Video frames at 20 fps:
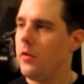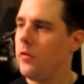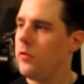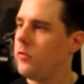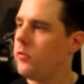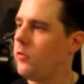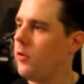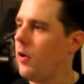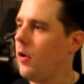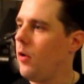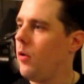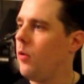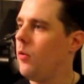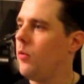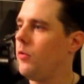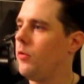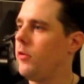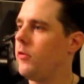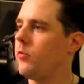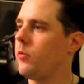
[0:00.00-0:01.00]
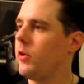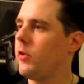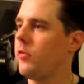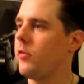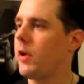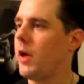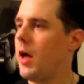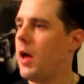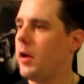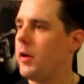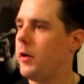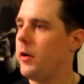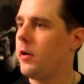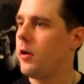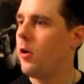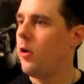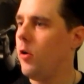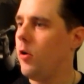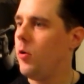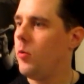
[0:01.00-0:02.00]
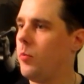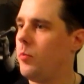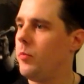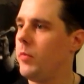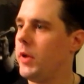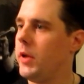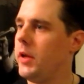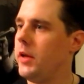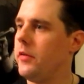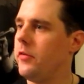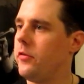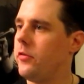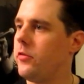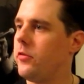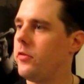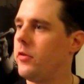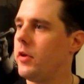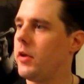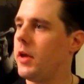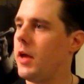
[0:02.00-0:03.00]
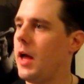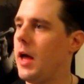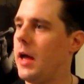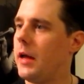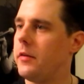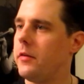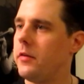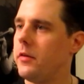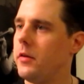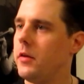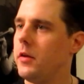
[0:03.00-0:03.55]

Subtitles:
So this one is a Conair comb. It's got